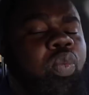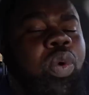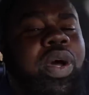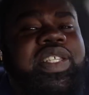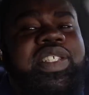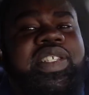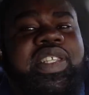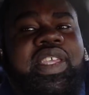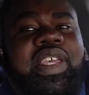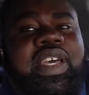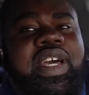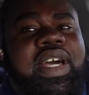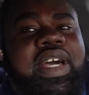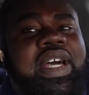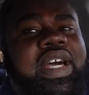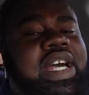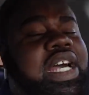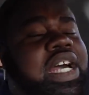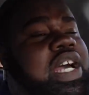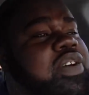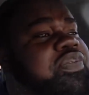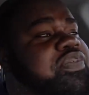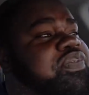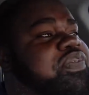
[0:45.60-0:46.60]
What's
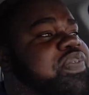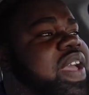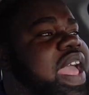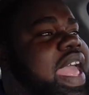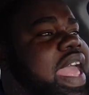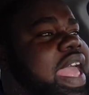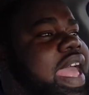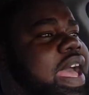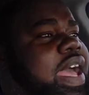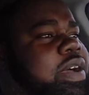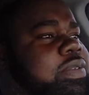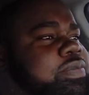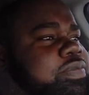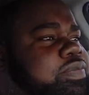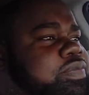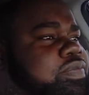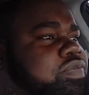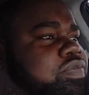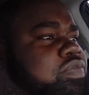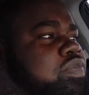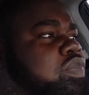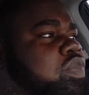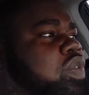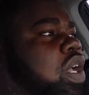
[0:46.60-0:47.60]
good, fam?
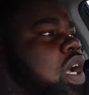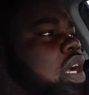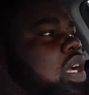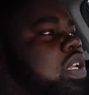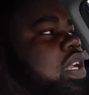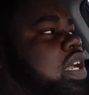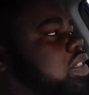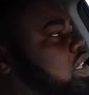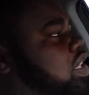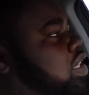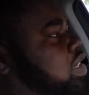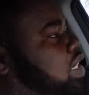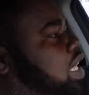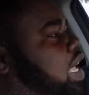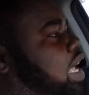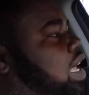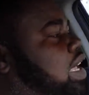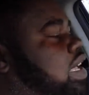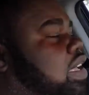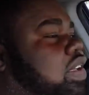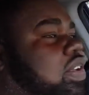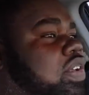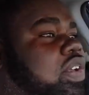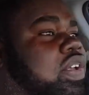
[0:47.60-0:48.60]
Another
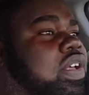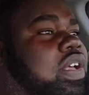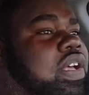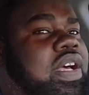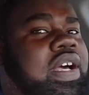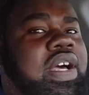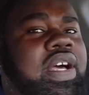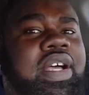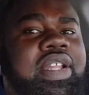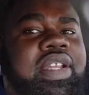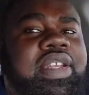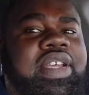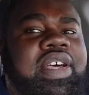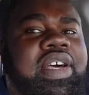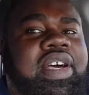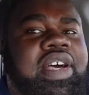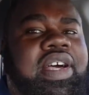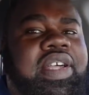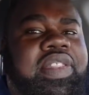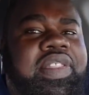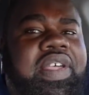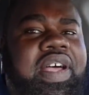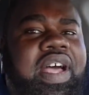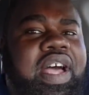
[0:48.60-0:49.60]
day,
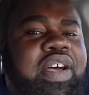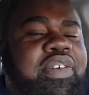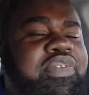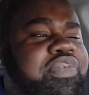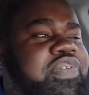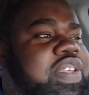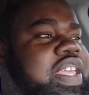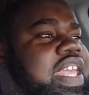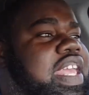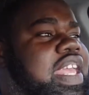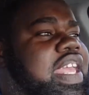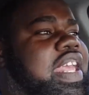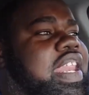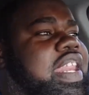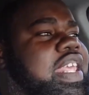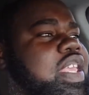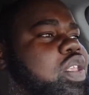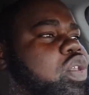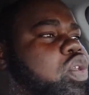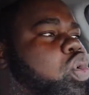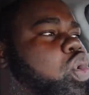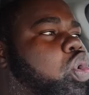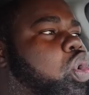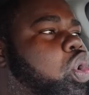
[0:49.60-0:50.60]
another
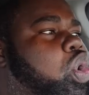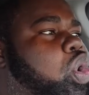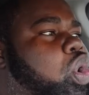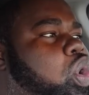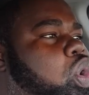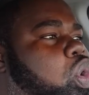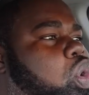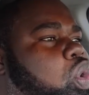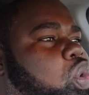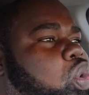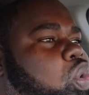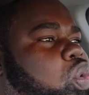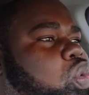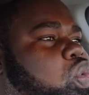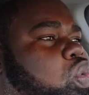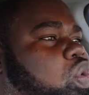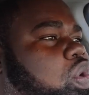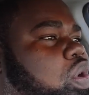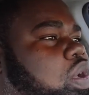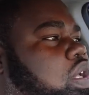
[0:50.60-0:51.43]
video.